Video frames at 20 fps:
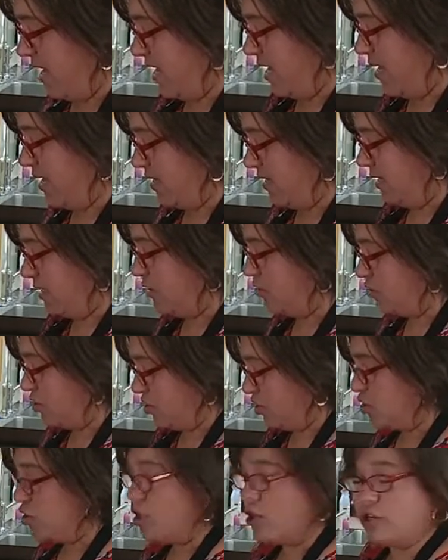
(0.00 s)
And it'll
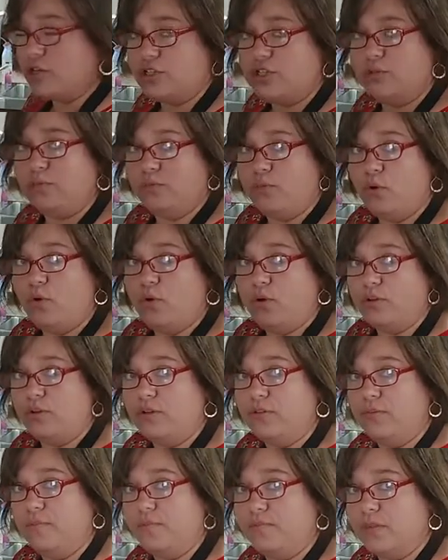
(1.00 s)
start to
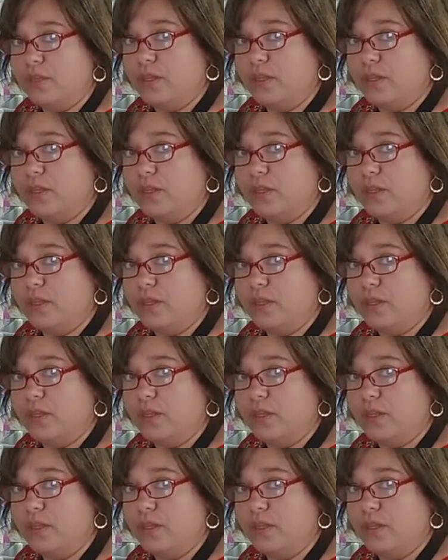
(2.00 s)
boil.